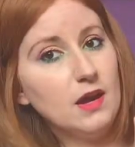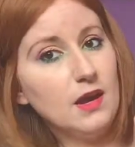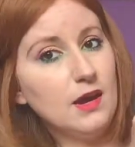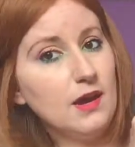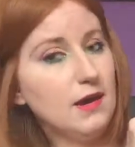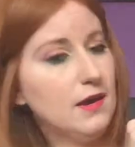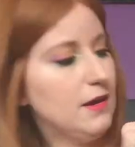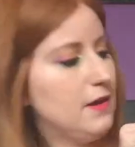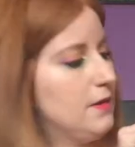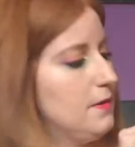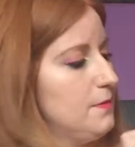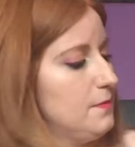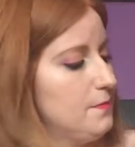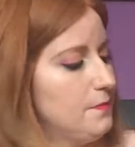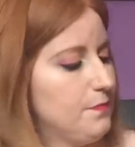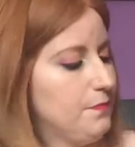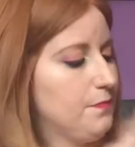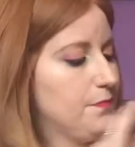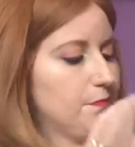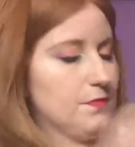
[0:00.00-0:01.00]

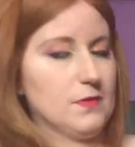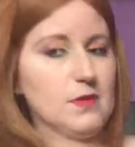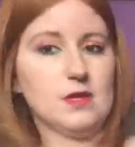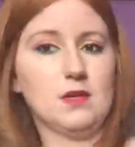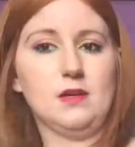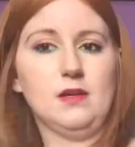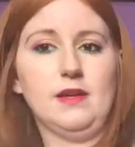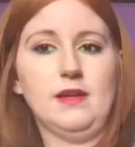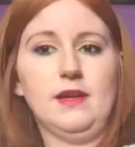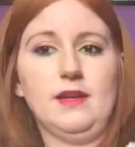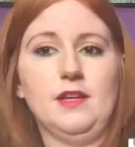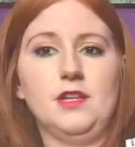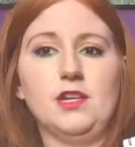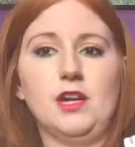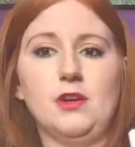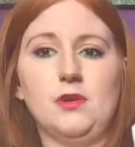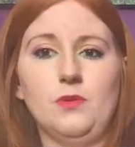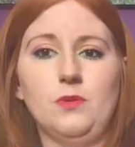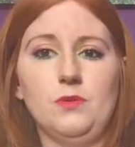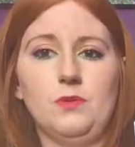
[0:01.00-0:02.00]
You
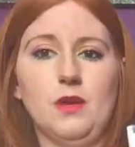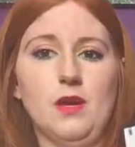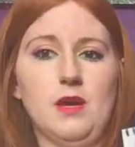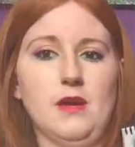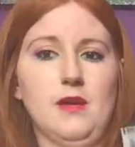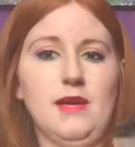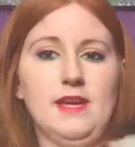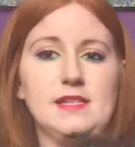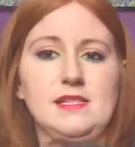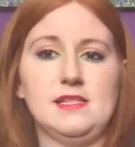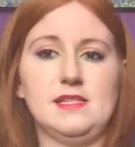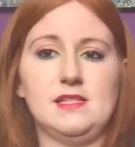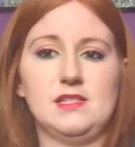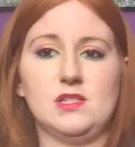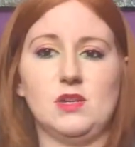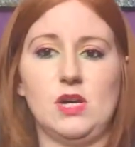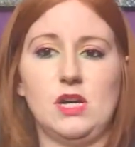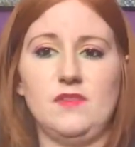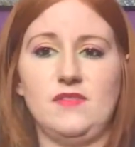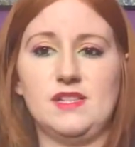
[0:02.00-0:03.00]
know, he's
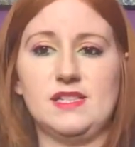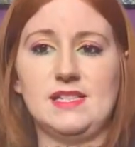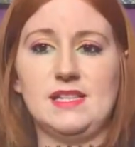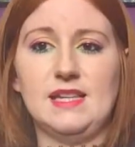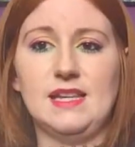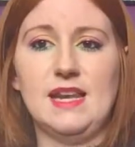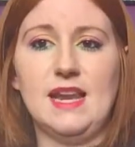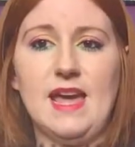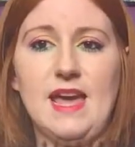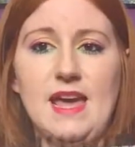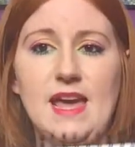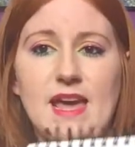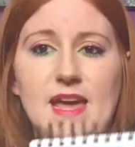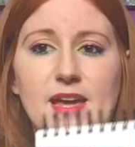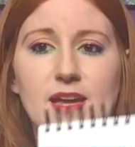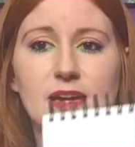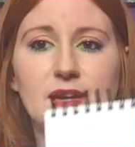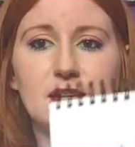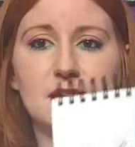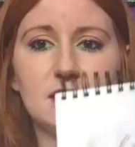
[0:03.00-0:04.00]
inside of his
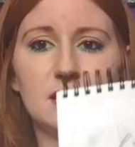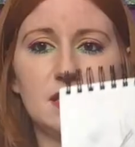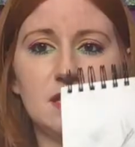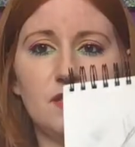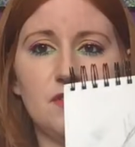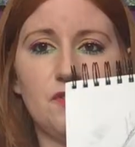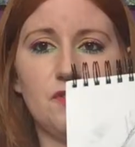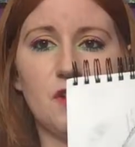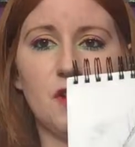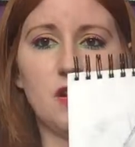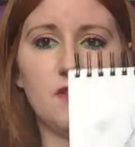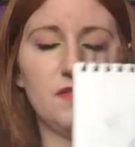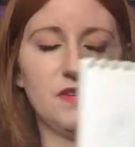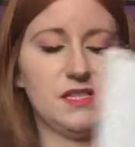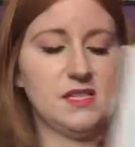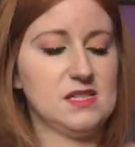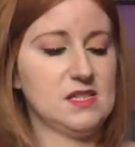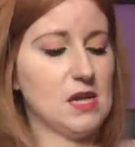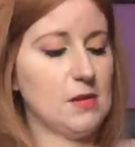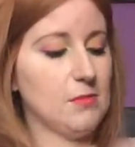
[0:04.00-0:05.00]
legs, the front of his
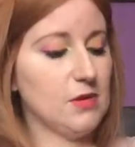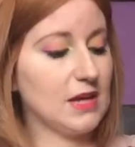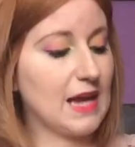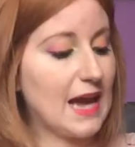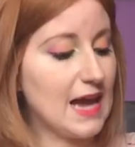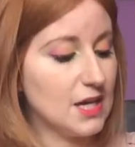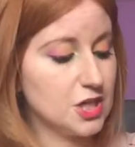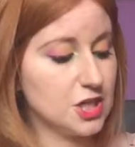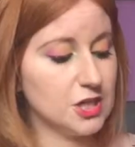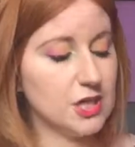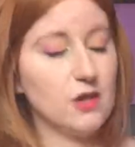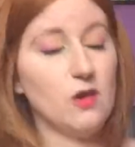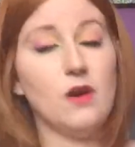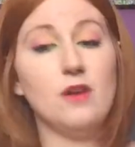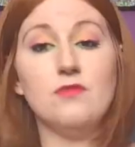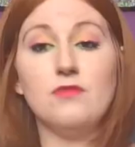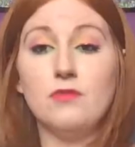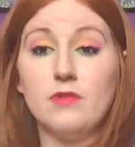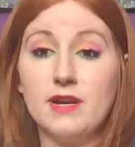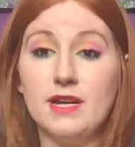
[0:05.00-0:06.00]
stomach. Actually,
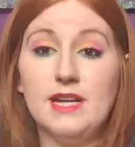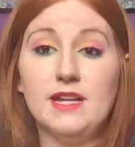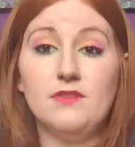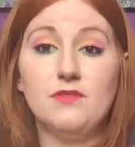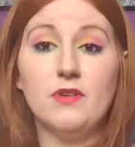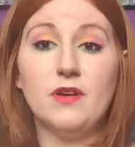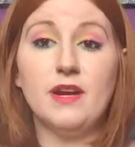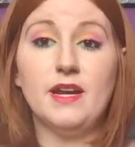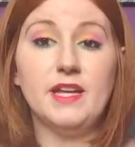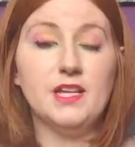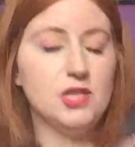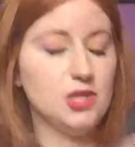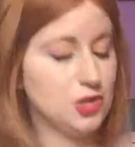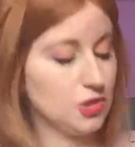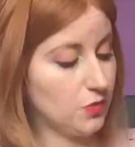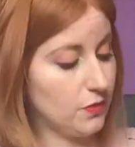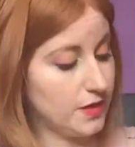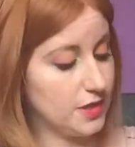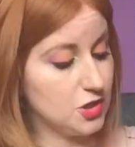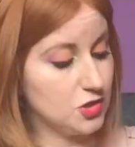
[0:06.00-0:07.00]
I really, really
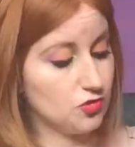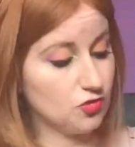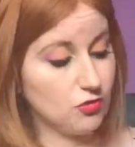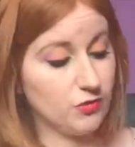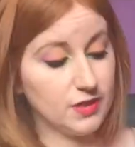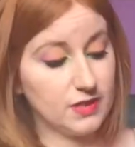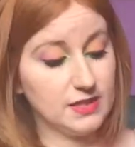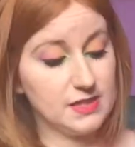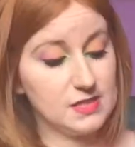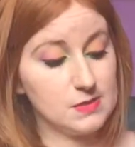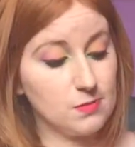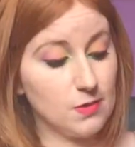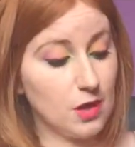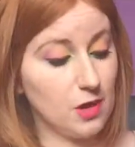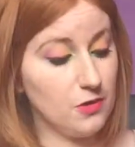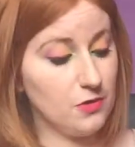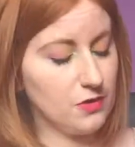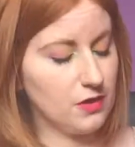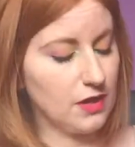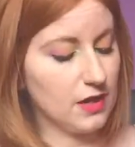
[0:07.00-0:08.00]
enjoyed drawing this
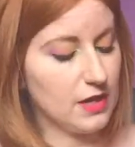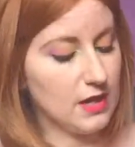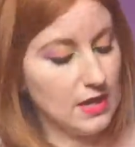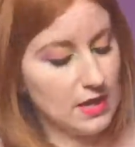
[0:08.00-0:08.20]
bloke.